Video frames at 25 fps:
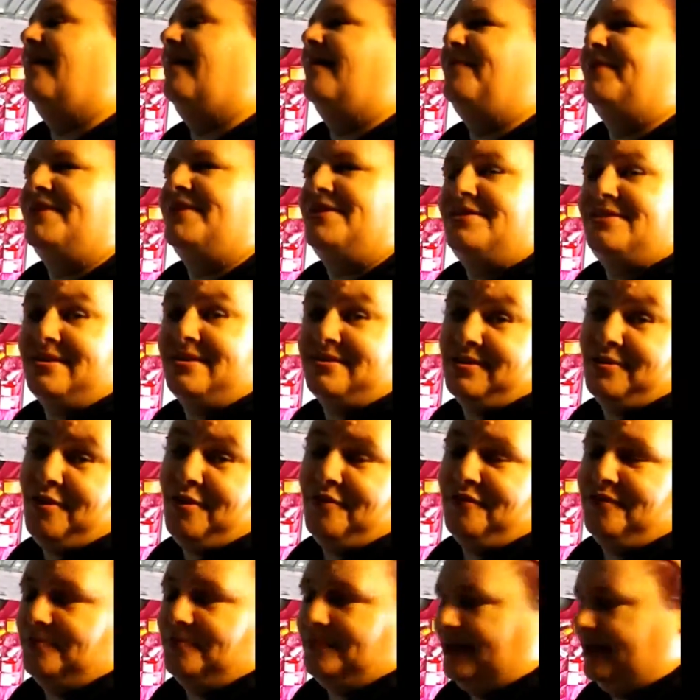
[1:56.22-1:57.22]
which says a
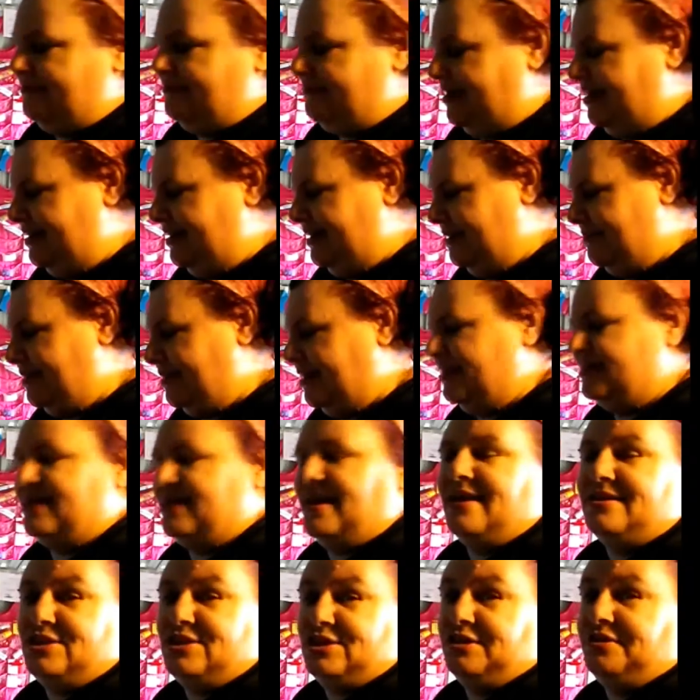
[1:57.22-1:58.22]
lot for me really, because I
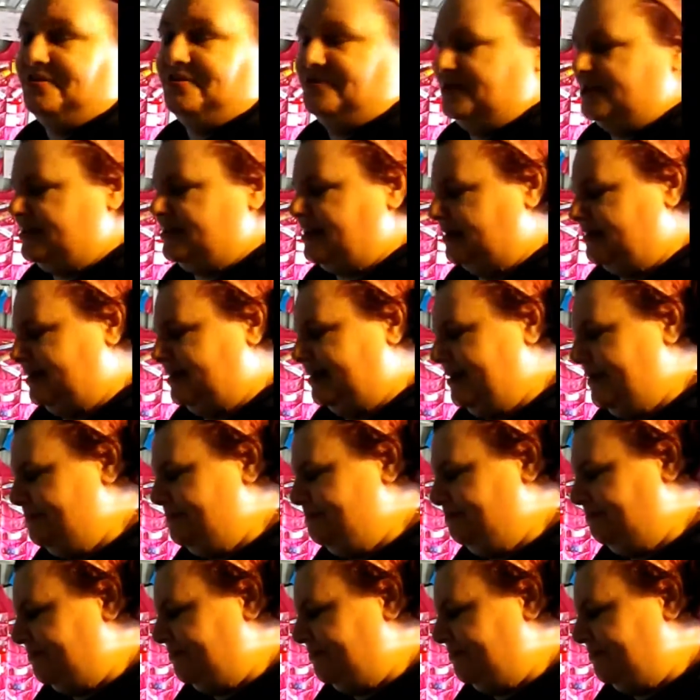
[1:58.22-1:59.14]
actually understand it.